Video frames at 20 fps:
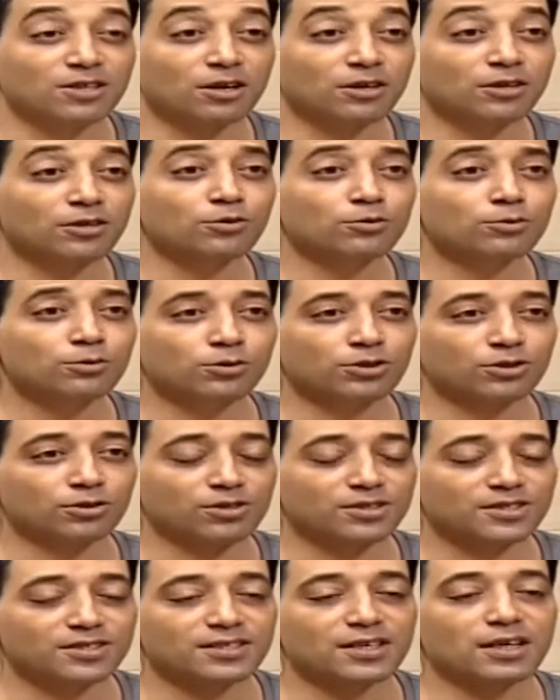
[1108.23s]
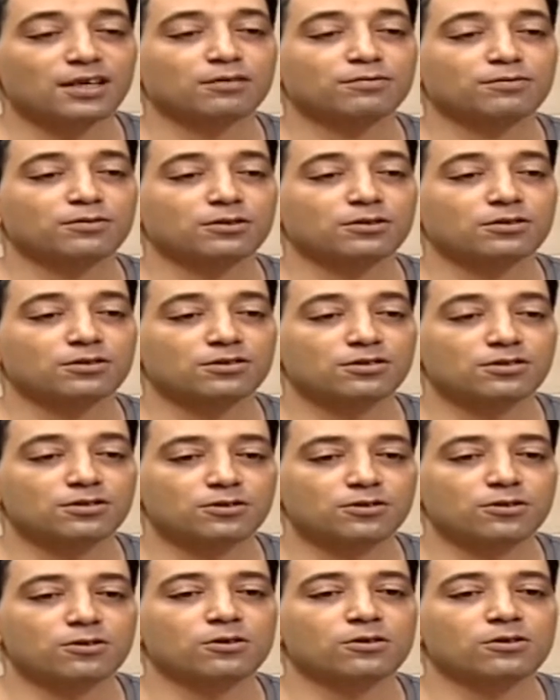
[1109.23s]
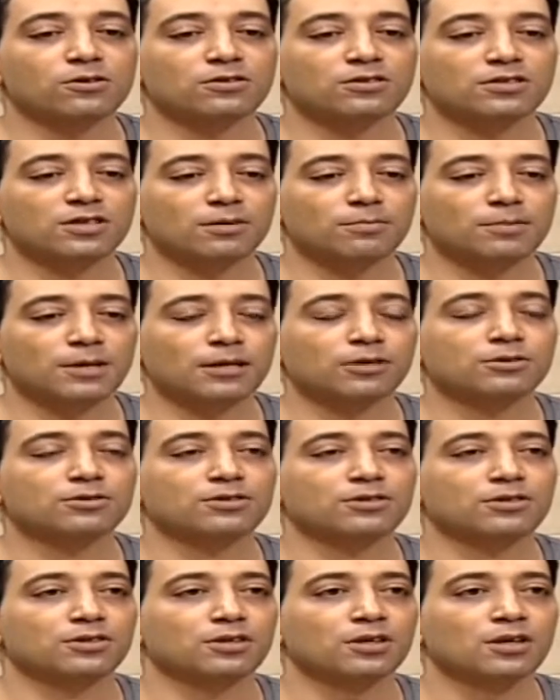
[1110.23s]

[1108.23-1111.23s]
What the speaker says: Are you yourself concerned about